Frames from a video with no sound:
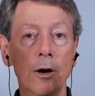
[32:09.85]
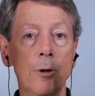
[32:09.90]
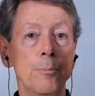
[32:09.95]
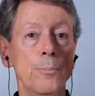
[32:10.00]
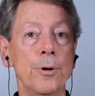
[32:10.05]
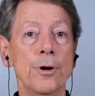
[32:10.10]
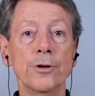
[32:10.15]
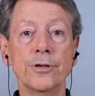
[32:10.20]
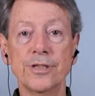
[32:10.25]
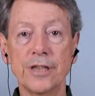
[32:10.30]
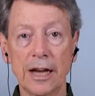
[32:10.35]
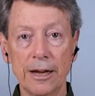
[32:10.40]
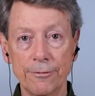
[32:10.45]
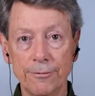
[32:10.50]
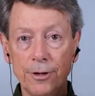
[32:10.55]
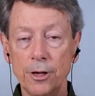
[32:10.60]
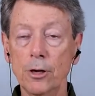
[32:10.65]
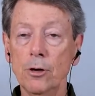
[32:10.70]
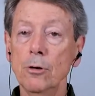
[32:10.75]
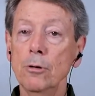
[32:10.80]
bird's eye
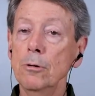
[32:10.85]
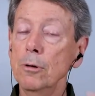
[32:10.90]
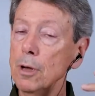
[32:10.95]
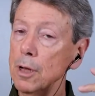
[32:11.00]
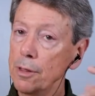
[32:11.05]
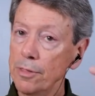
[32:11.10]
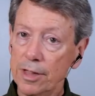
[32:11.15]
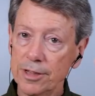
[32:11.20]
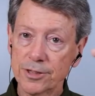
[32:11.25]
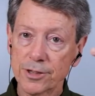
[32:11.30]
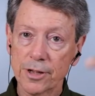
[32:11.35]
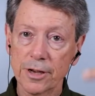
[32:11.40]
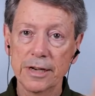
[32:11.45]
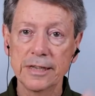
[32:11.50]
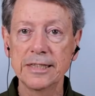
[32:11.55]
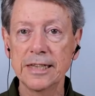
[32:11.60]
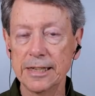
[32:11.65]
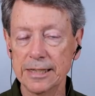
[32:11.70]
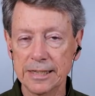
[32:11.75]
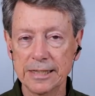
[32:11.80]
view, that's going to
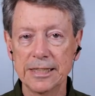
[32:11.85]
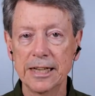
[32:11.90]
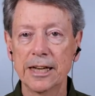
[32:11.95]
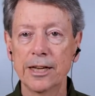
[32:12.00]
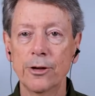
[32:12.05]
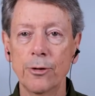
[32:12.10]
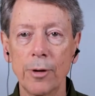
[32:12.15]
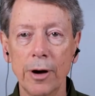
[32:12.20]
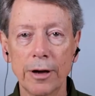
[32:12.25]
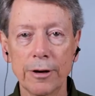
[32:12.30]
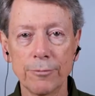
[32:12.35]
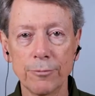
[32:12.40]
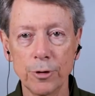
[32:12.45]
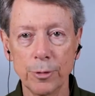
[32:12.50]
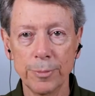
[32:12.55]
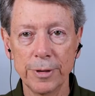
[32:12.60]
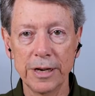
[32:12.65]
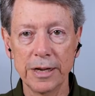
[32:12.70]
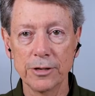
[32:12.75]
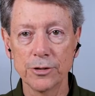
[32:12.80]
tend to take you out of
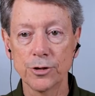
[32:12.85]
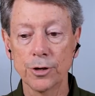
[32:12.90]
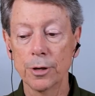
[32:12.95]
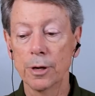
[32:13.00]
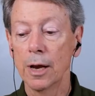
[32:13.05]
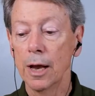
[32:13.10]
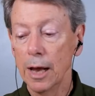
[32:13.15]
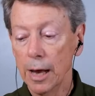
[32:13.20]
rumination.